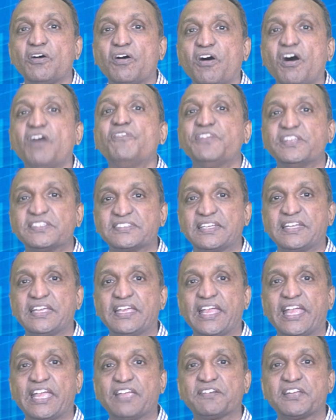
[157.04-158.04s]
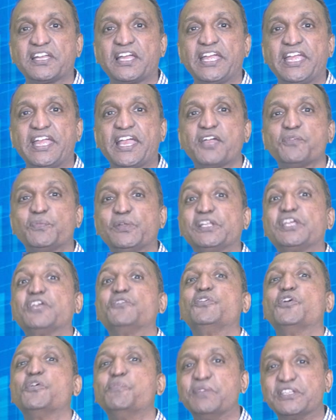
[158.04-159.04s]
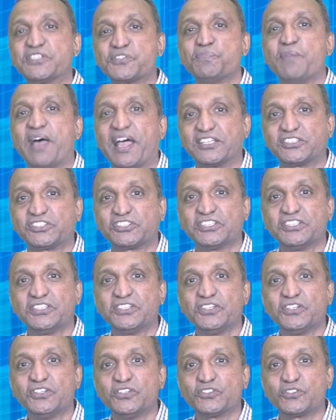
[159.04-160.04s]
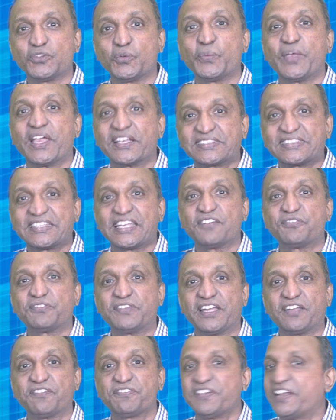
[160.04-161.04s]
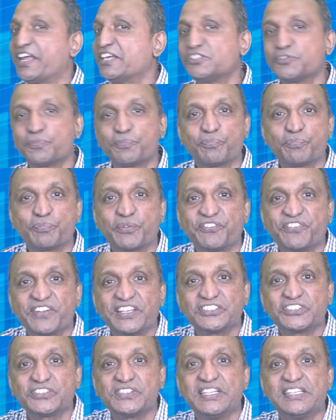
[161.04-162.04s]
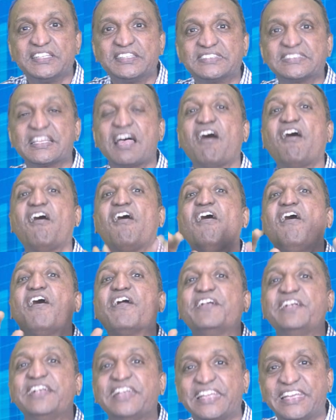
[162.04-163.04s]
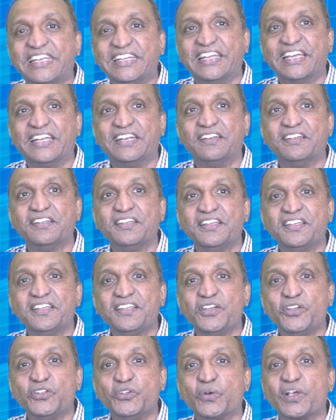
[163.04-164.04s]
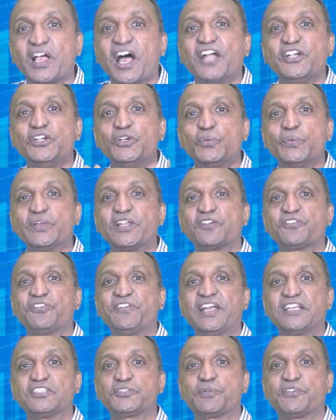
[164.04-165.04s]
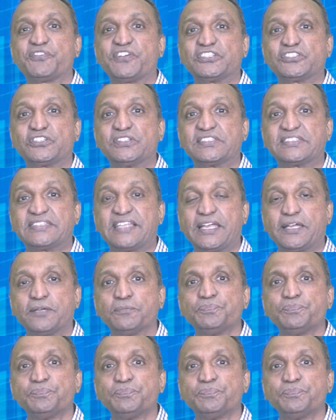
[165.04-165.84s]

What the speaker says: Obviously, AI will give you a mismatch. So we are safe there. Financial professionals are needed. You can't do without finance professionals there.